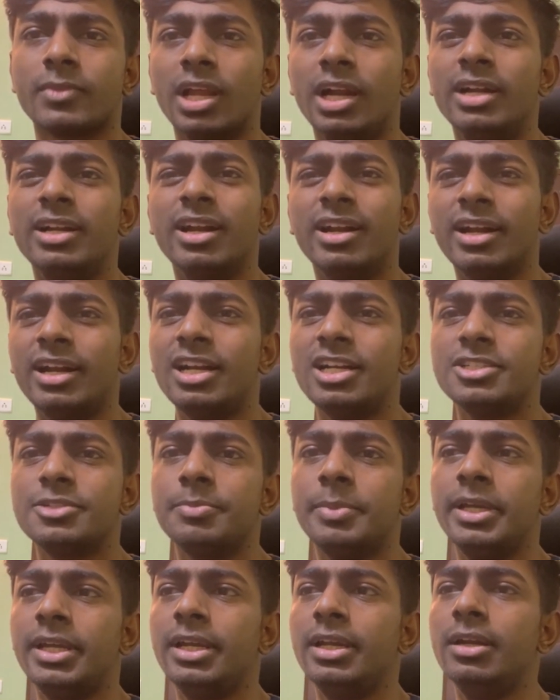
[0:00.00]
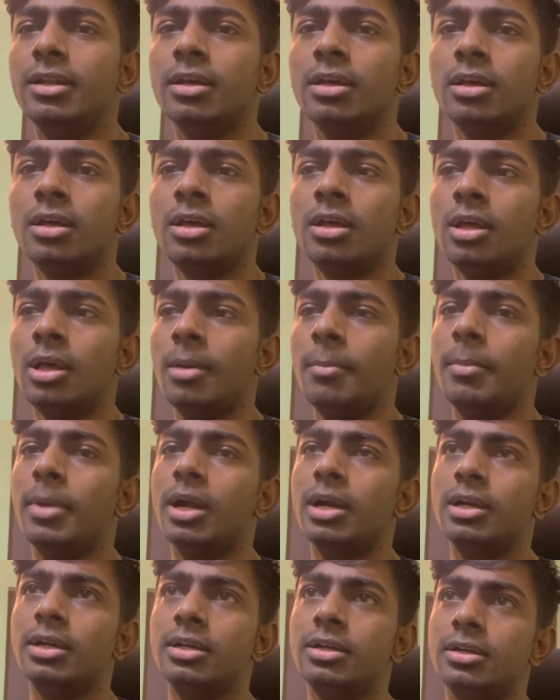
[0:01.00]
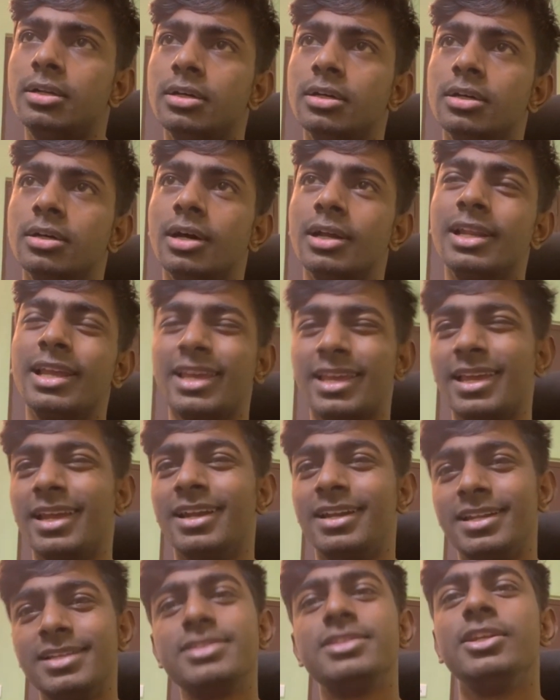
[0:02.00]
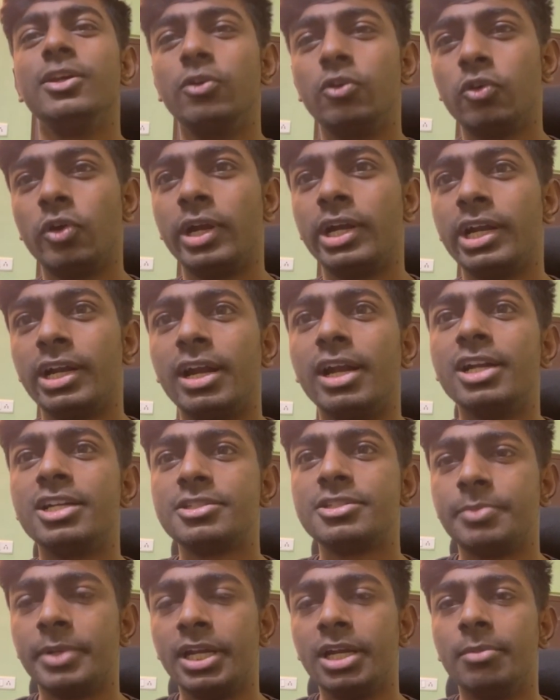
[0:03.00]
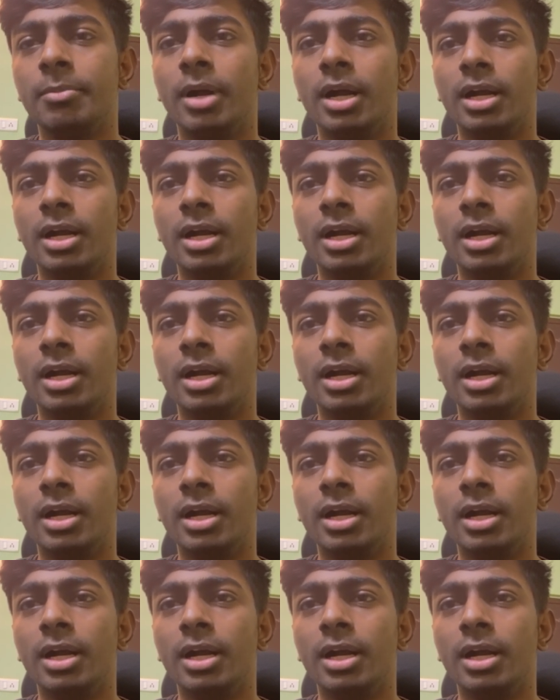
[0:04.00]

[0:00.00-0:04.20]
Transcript: internet speed, but it is due to internet speed.